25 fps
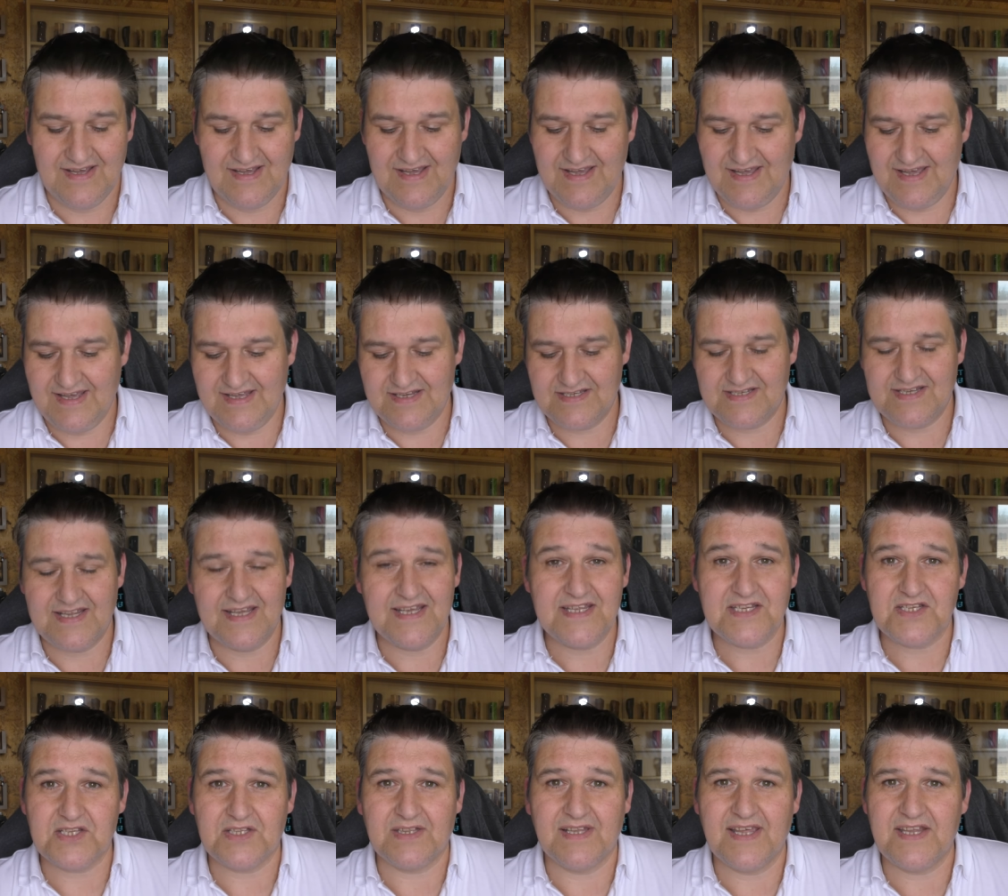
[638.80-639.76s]

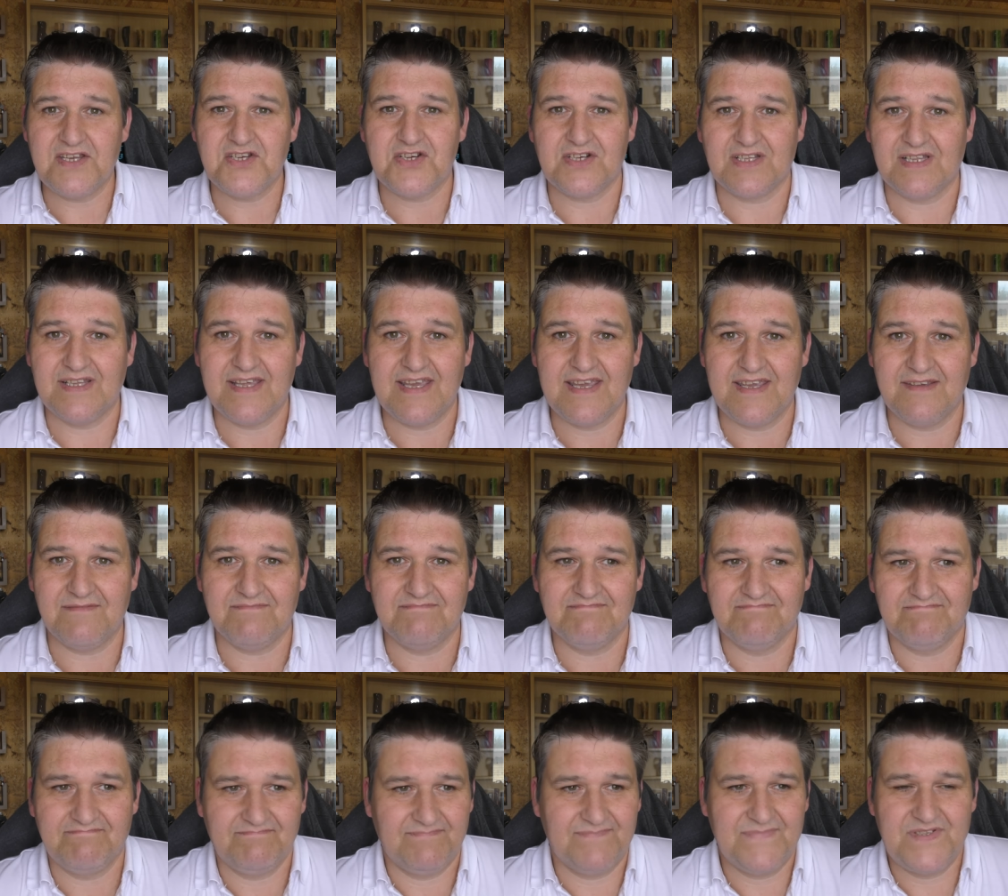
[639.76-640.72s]
It's literally,
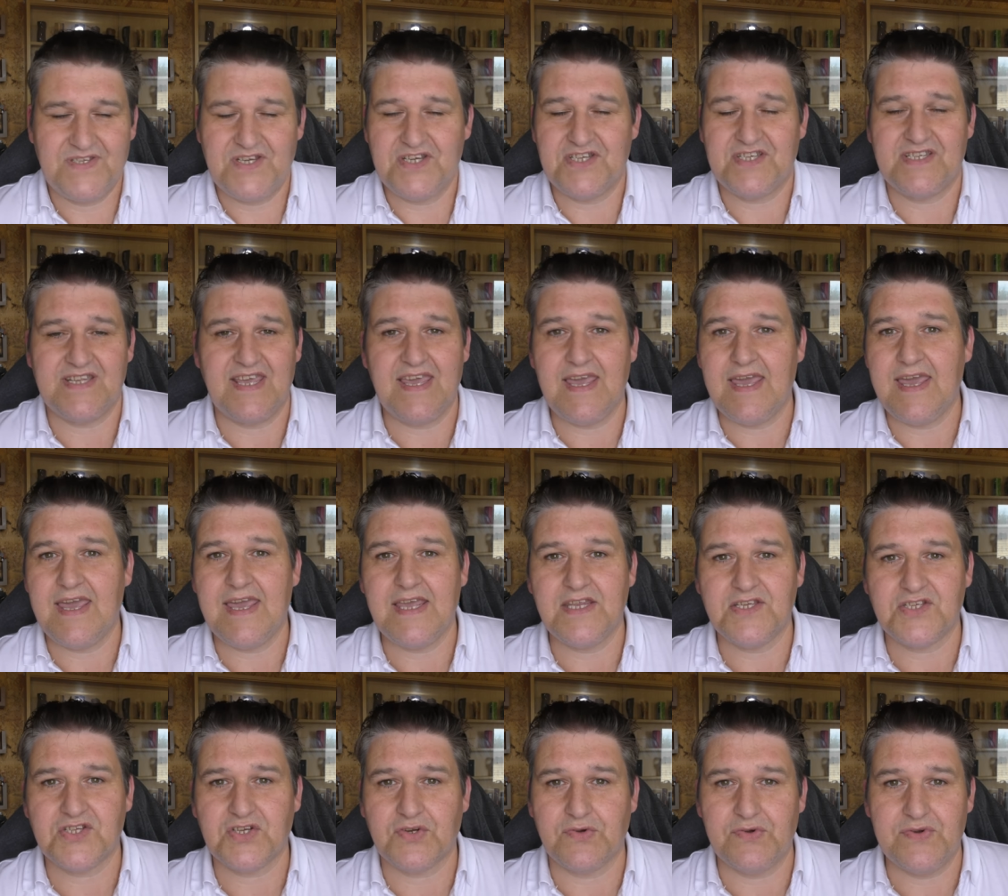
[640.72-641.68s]
just say 8
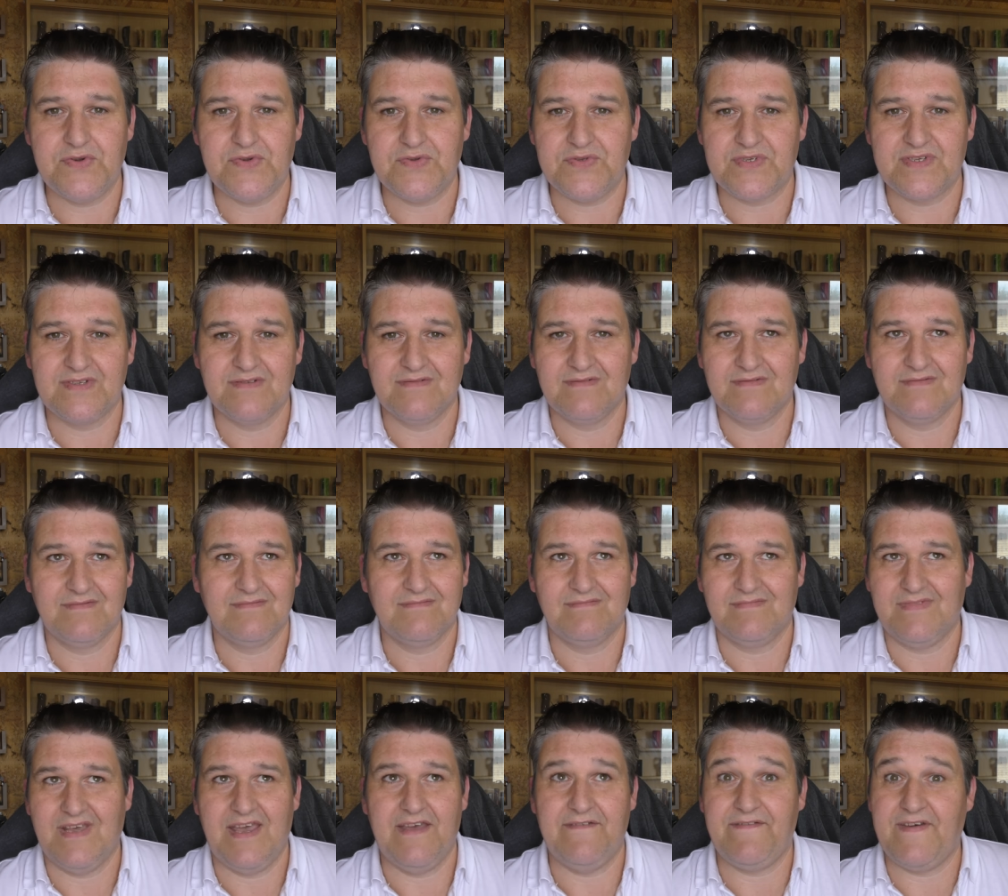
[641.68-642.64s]
screws,
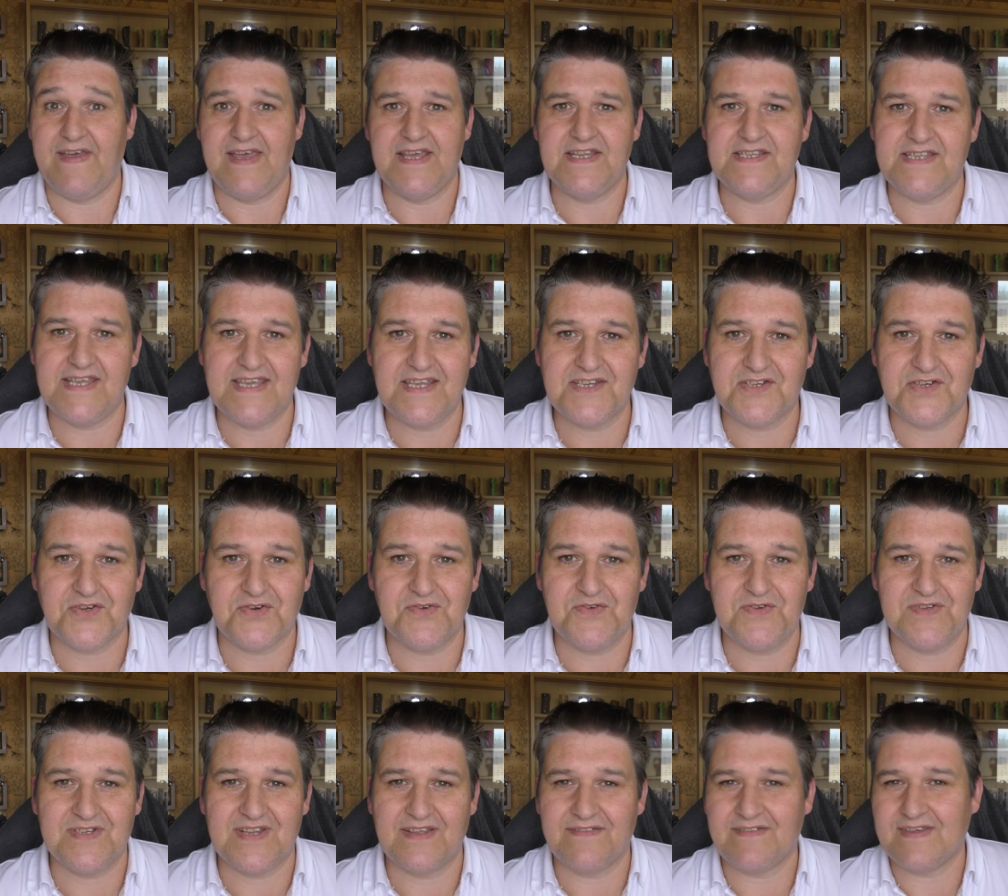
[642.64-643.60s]
if it is 8
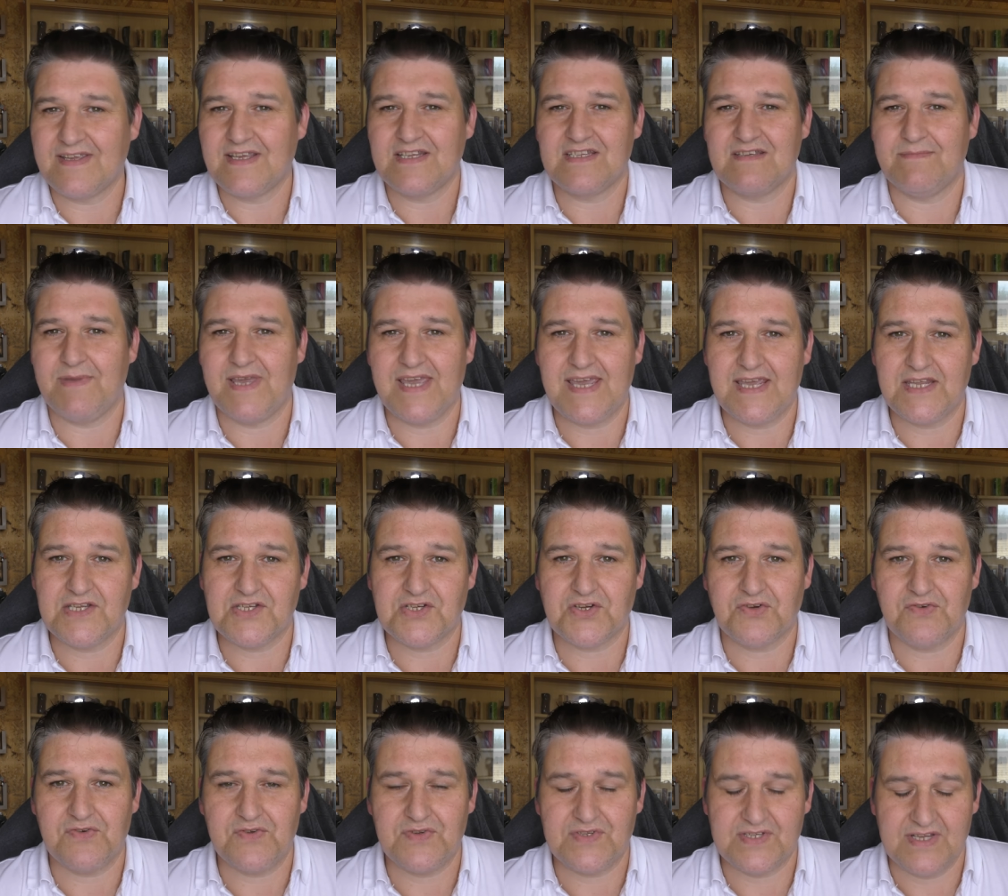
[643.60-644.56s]
screws. I think it's about 8
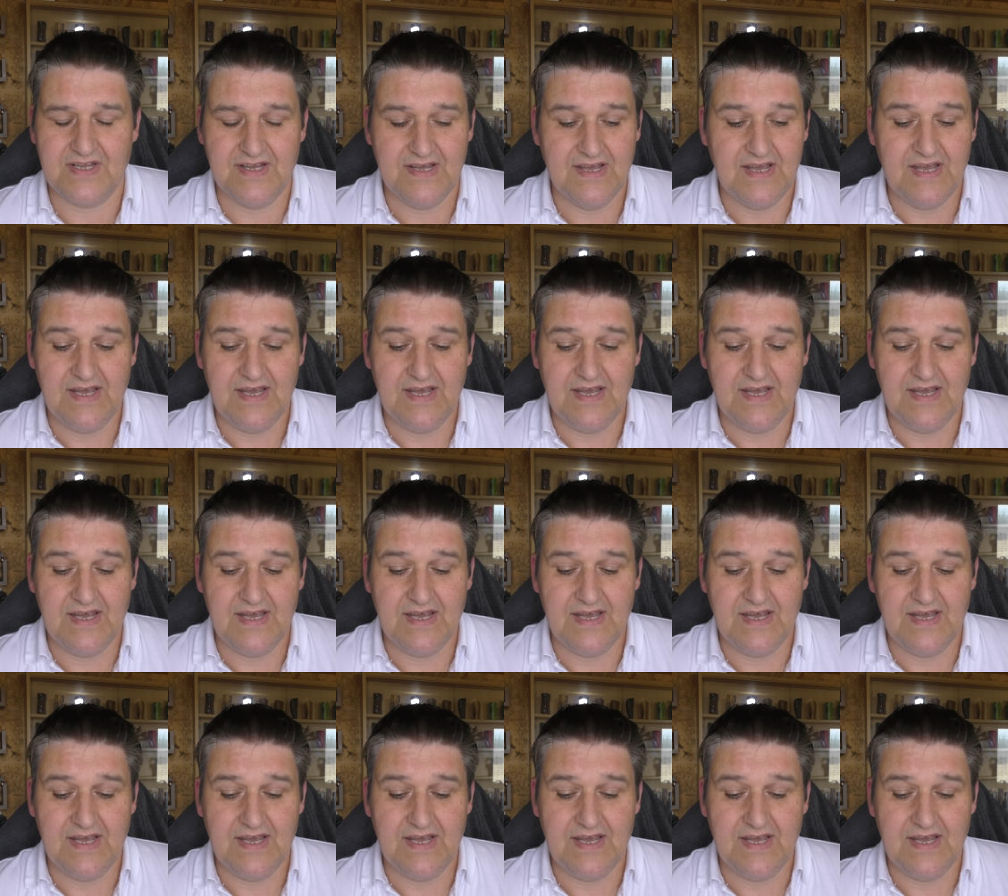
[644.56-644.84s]
screws.